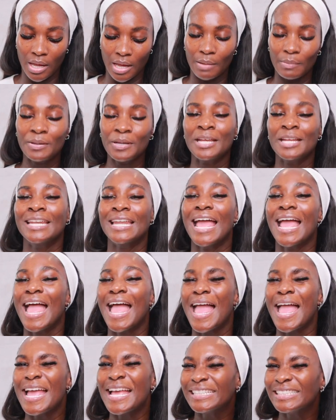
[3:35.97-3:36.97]

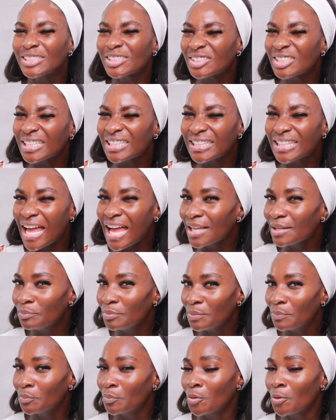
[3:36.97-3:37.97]
it's just a tad
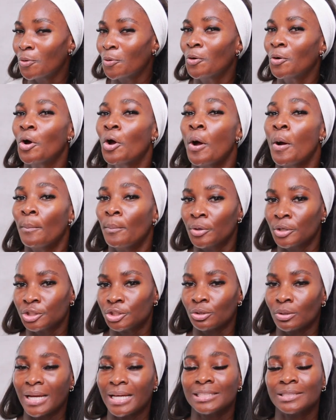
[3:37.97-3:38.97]
bit more
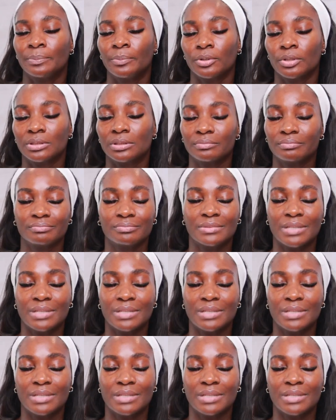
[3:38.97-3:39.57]
moisturized, but